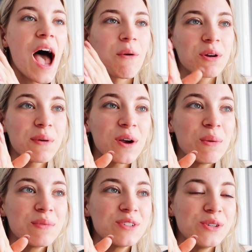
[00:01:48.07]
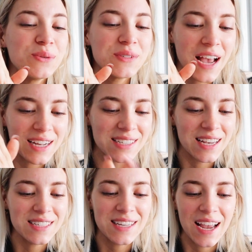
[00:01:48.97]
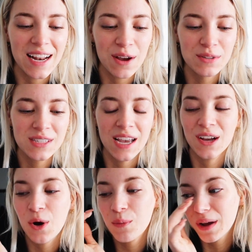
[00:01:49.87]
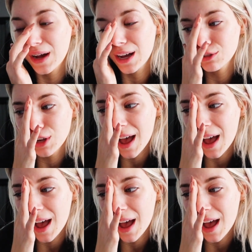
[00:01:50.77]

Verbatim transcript: I wanna bring home to Texas and I was like, oh my gosh,